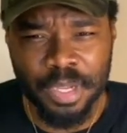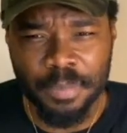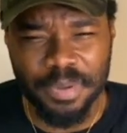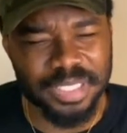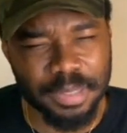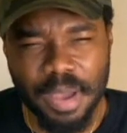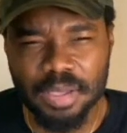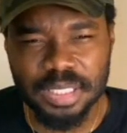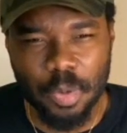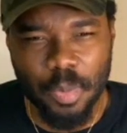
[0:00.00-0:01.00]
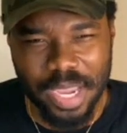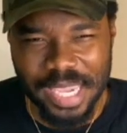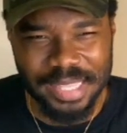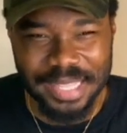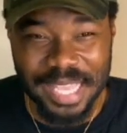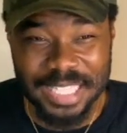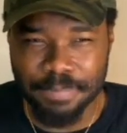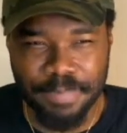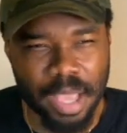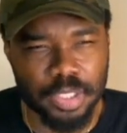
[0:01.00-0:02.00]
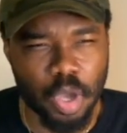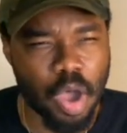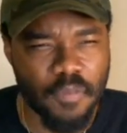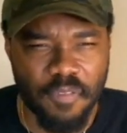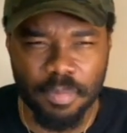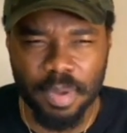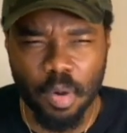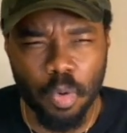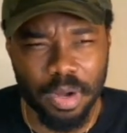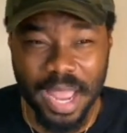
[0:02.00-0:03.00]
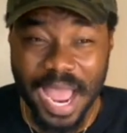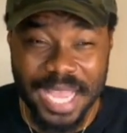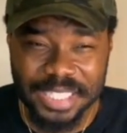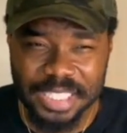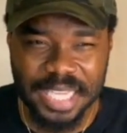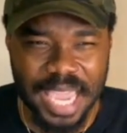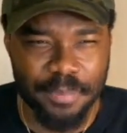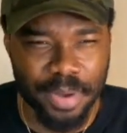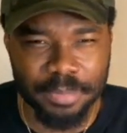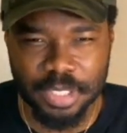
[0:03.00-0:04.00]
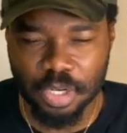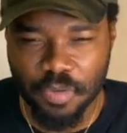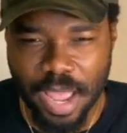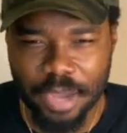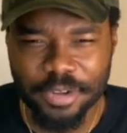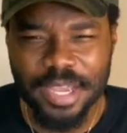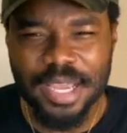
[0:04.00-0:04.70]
But somehow, some way, he they just bounce off of him, or guys just can't bring him to the ground.